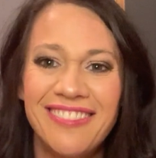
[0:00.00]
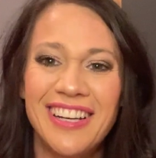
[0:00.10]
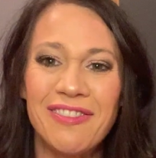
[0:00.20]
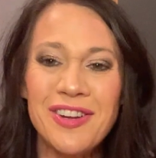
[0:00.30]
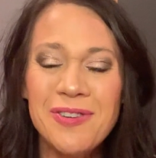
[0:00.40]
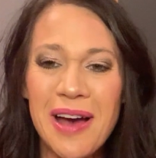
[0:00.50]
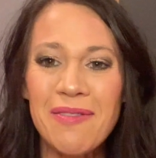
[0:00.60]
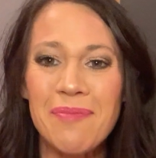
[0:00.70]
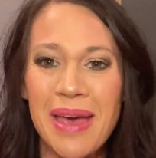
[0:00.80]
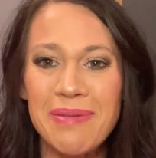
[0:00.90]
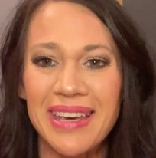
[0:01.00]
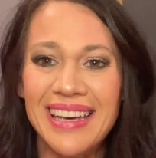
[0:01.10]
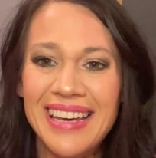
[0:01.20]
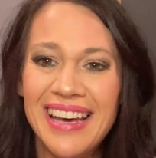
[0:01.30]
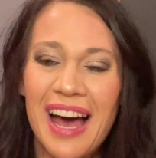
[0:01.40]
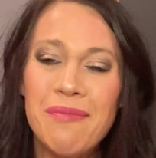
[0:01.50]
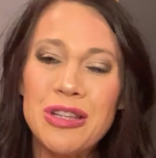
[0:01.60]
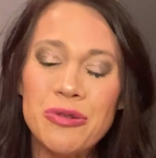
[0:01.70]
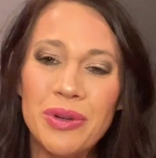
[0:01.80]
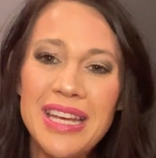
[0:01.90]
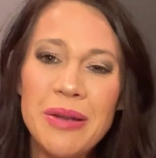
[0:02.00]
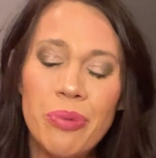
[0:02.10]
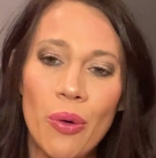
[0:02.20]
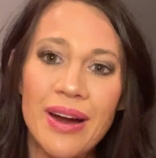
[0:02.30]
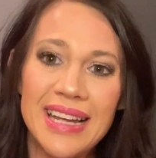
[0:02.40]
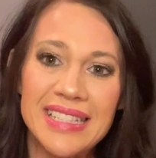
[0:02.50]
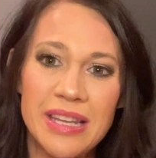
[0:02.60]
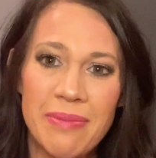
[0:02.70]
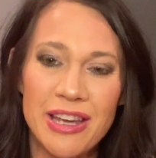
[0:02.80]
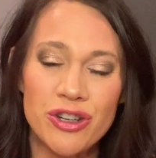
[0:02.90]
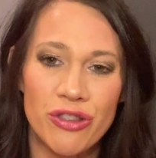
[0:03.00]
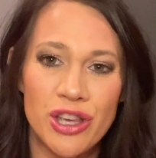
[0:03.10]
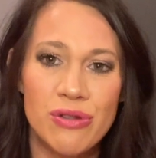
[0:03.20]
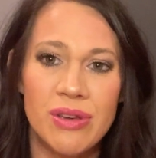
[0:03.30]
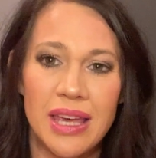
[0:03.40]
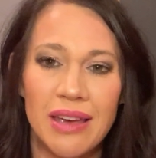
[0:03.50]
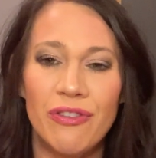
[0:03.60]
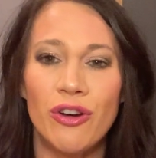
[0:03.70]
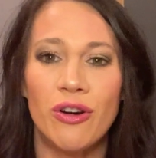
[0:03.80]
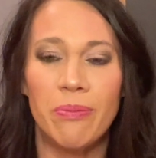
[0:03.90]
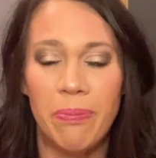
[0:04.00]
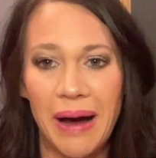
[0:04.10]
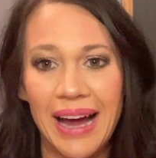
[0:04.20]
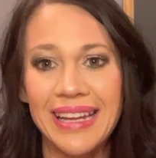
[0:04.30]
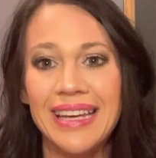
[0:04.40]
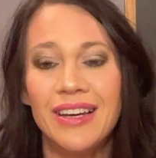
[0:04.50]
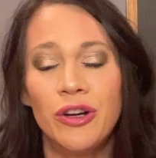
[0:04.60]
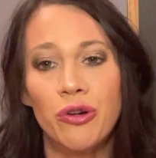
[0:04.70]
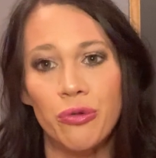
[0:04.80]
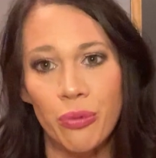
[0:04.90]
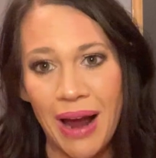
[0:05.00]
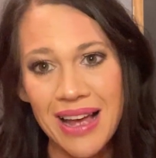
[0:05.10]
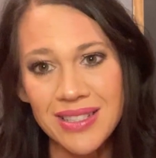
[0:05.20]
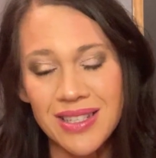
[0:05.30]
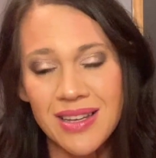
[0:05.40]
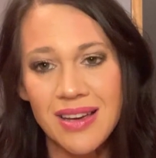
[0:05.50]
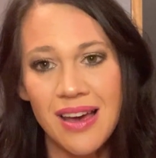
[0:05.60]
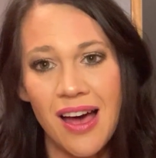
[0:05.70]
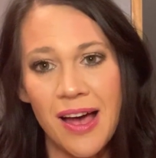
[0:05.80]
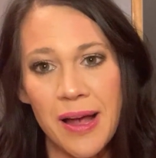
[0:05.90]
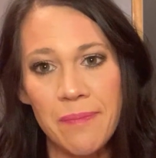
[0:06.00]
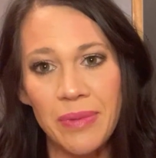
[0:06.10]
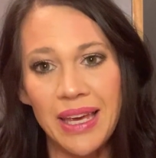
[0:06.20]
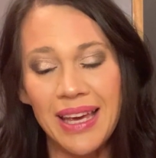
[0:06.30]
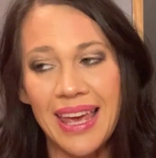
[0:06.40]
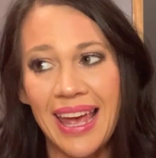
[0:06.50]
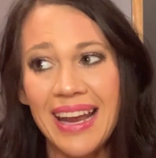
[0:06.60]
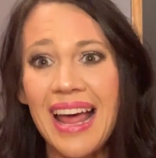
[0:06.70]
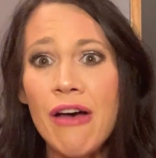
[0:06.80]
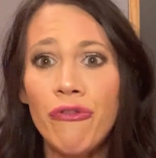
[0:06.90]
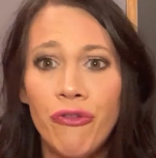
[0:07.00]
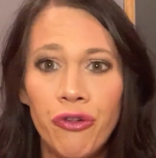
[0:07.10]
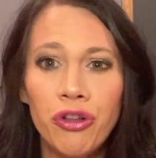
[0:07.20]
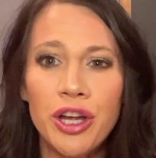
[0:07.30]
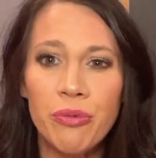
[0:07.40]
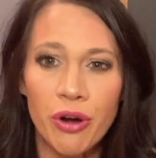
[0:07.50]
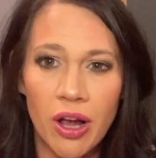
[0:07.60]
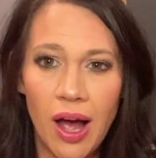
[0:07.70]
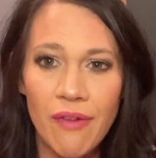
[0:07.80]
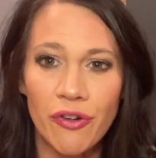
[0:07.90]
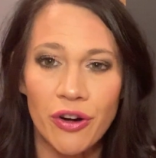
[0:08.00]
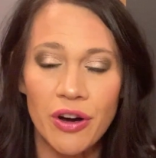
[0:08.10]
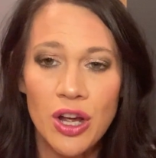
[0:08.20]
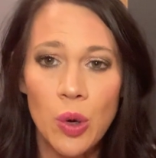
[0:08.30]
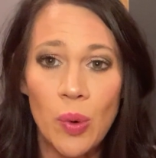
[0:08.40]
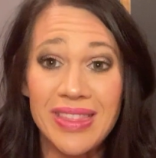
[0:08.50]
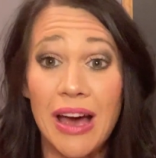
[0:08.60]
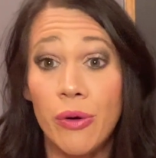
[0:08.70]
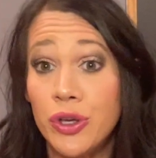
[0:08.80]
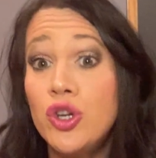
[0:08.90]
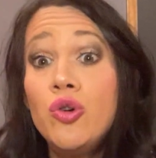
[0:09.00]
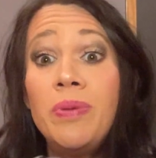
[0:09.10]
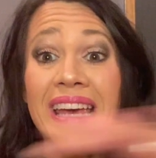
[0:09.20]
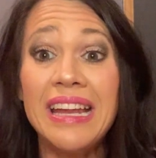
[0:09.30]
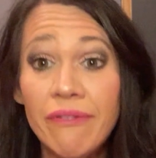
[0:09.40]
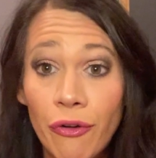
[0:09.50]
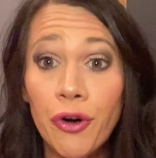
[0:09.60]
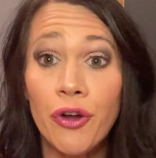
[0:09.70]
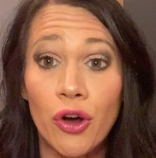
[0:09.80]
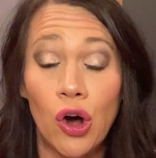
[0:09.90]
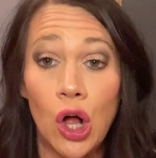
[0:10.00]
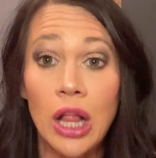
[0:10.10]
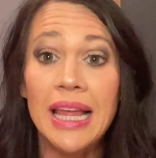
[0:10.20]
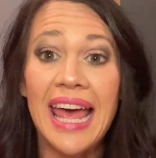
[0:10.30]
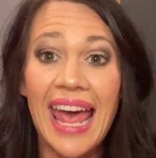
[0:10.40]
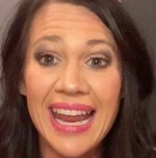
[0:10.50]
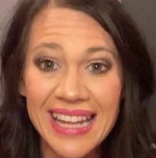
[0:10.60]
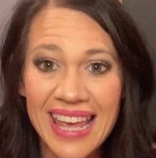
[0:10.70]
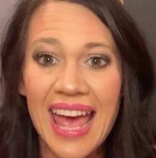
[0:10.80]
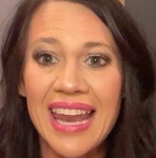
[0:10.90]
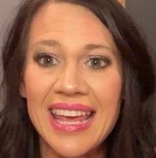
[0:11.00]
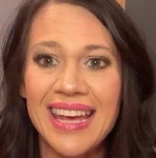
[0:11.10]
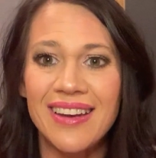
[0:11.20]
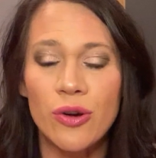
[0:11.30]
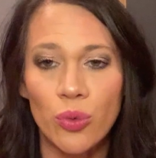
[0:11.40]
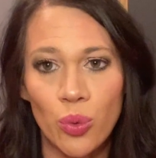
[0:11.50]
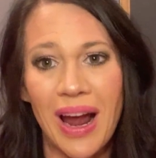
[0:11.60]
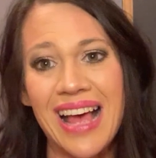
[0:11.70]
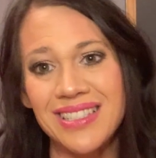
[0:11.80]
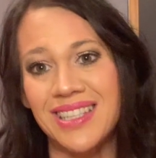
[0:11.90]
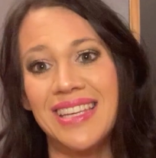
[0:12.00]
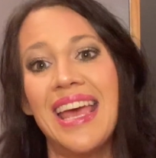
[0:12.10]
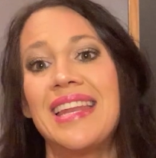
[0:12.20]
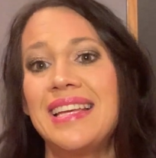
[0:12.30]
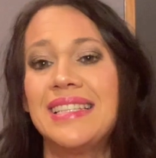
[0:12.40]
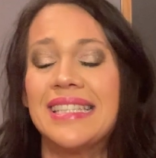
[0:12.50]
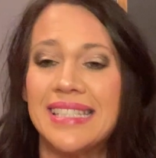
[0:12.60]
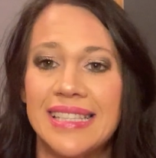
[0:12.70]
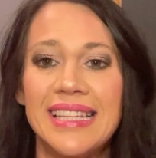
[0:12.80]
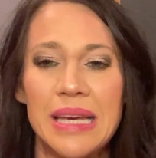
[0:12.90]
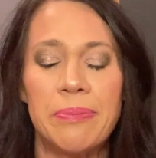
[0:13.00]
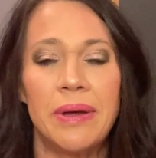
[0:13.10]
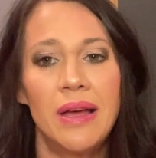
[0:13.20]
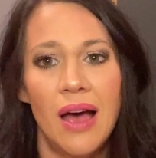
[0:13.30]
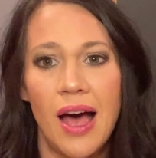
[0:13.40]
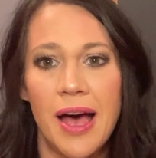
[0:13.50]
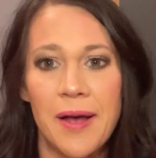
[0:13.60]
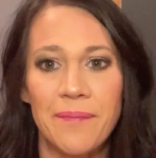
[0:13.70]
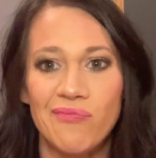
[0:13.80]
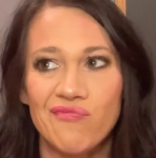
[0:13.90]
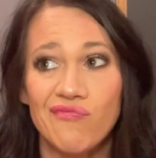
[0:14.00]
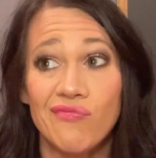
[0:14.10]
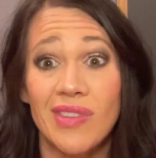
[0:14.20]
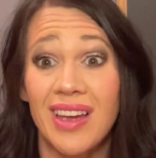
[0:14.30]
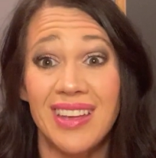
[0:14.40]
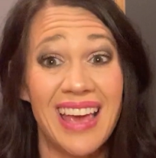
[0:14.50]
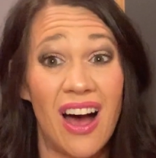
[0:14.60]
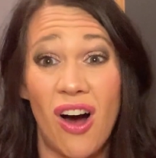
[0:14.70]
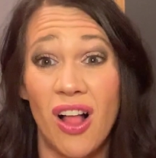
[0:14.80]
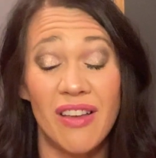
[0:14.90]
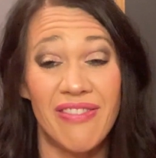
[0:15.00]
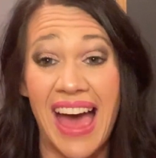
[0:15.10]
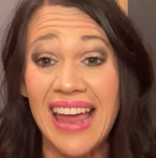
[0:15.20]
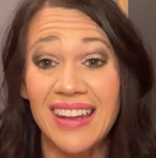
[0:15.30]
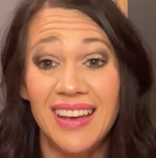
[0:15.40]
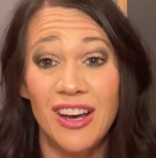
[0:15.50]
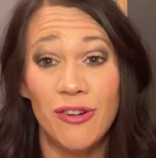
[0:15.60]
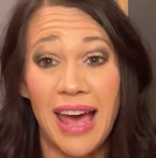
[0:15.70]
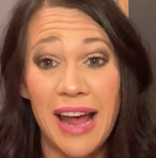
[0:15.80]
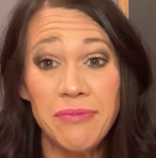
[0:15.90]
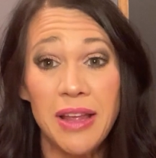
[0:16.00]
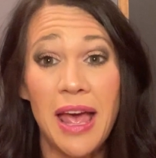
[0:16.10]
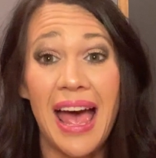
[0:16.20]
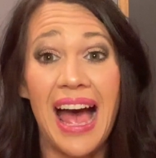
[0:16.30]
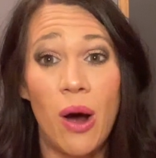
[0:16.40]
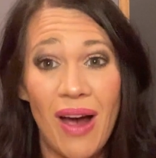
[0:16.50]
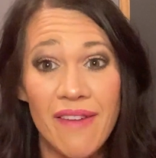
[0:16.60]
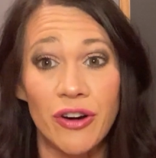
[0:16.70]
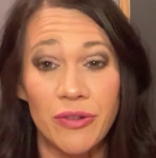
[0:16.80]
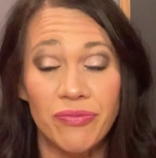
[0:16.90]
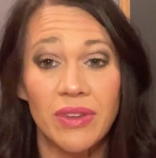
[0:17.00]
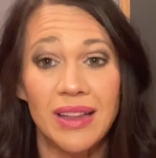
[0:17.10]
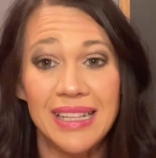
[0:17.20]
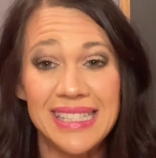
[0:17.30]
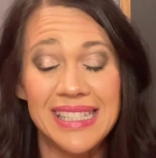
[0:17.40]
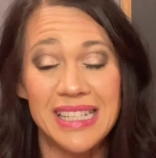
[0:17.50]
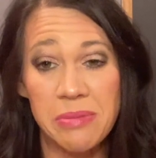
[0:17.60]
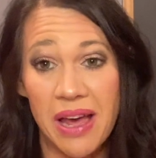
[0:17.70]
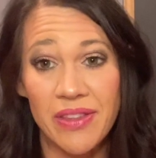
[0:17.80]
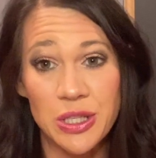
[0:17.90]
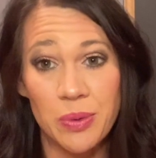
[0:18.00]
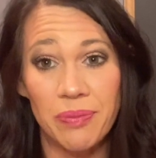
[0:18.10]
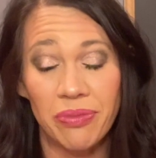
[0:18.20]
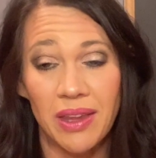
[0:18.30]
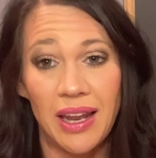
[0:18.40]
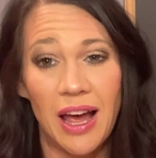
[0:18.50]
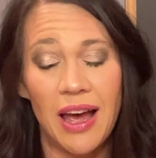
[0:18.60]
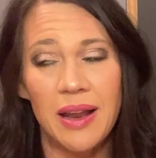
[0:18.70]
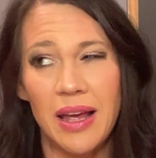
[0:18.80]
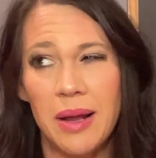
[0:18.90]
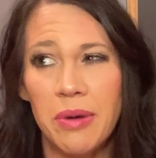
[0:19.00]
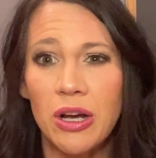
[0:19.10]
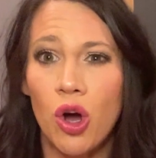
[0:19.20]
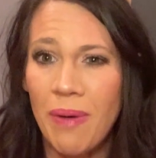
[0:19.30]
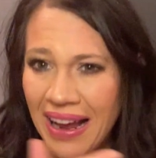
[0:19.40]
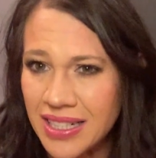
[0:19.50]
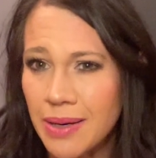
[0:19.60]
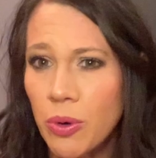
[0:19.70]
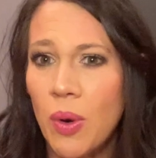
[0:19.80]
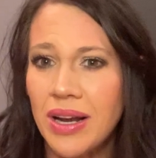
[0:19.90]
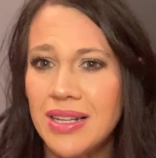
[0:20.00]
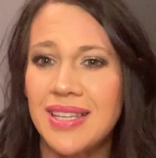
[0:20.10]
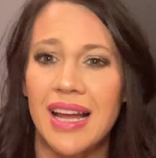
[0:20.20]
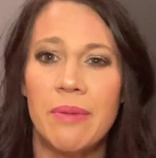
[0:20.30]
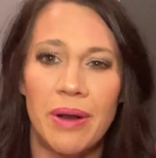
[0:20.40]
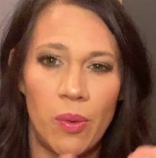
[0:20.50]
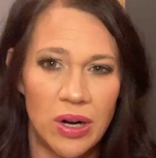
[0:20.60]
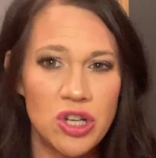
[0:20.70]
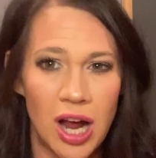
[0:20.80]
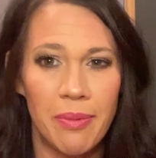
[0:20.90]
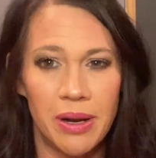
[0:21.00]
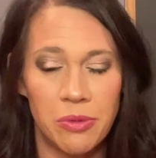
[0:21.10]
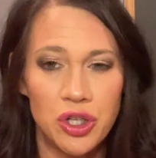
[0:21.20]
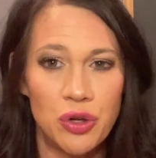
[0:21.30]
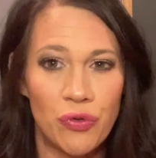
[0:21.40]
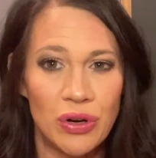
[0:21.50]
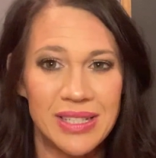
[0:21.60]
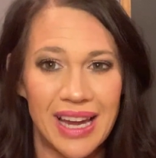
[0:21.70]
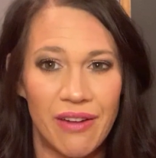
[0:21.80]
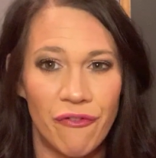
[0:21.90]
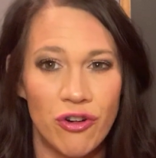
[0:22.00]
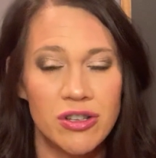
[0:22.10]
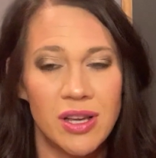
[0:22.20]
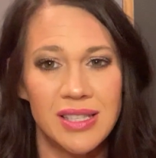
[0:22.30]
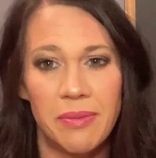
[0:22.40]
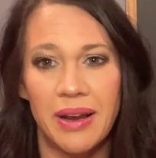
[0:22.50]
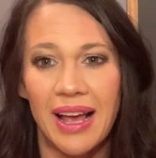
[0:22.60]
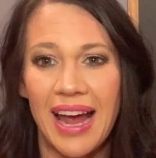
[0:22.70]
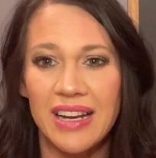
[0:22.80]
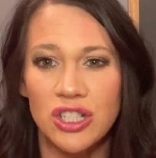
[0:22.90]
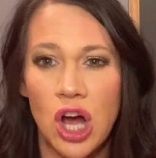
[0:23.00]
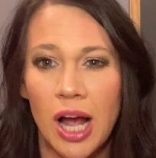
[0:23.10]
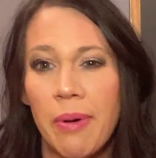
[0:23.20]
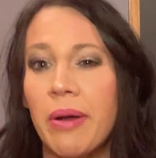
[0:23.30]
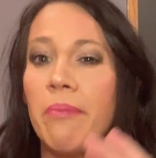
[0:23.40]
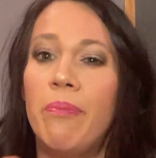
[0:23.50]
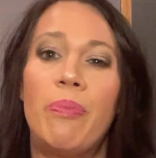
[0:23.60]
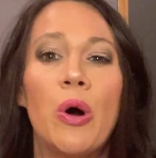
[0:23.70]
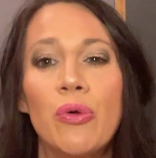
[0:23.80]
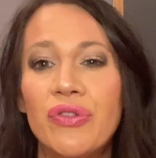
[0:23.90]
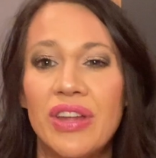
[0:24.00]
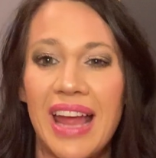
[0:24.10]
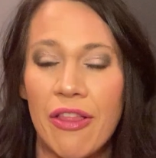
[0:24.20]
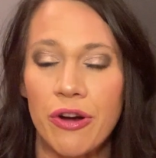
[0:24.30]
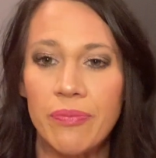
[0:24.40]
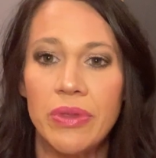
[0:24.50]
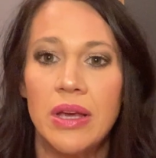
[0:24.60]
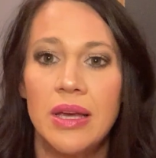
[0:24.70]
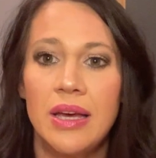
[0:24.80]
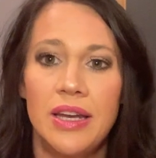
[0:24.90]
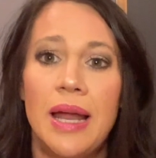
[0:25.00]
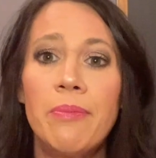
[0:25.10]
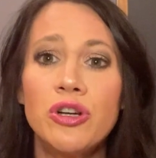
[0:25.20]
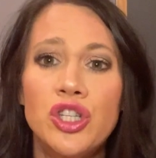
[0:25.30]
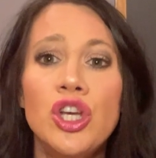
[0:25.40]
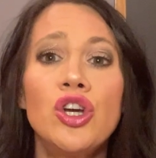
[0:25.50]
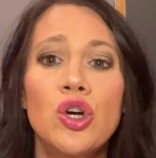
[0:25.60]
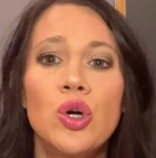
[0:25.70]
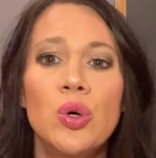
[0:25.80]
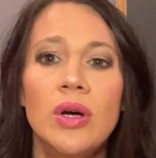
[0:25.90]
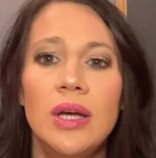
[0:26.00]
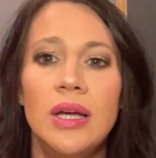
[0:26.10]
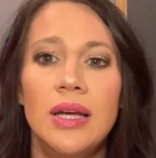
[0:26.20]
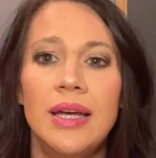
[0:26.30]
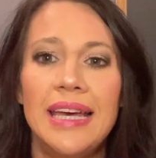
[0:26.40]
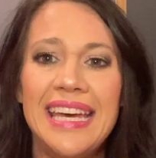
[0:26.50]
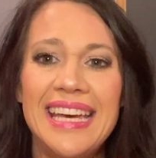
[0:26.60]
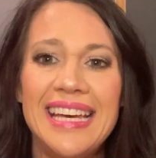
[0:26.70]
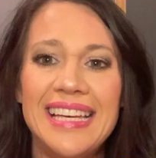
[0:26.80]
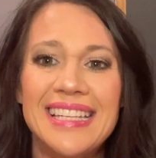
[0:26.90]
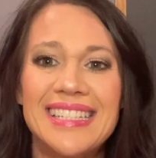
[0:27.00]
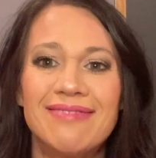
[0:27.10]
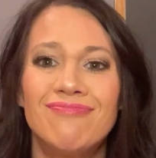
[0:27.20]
whenever you have a baby, um, it's really important to make sure that you give your body rest. Um, it cannot fully recover without you being vertical and getting rest, getting sleep. Um, yeah, all of that. Okay listen to me on this one. And, I, and I'm going to go back to number one in a second, but I want to talk about number two for a second first because I'm going to kind of talk about them both together. Number two is